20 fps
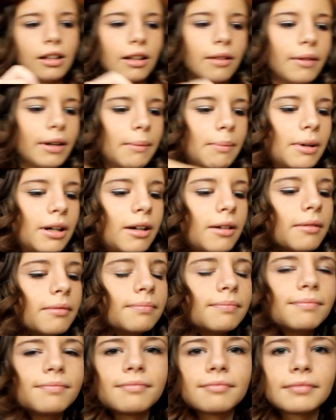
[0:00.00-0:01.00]
Let me put a,
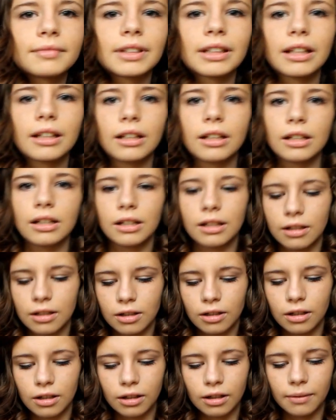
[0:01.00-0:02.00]

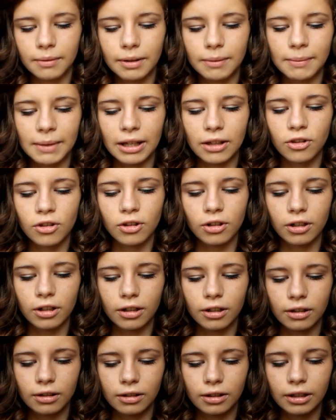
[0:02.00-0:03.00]
let me make sure
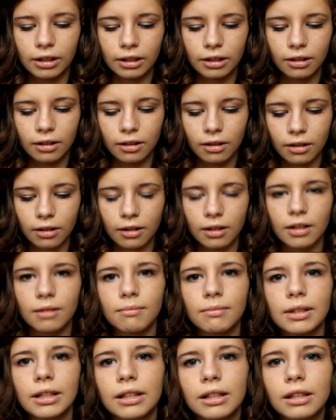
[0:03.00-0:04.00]
I can see
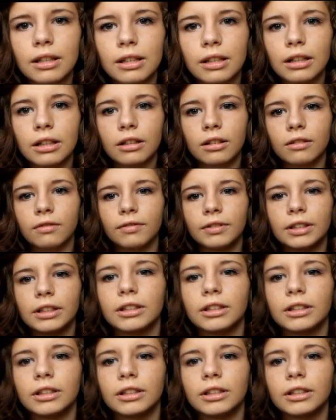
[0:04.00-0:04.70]
myself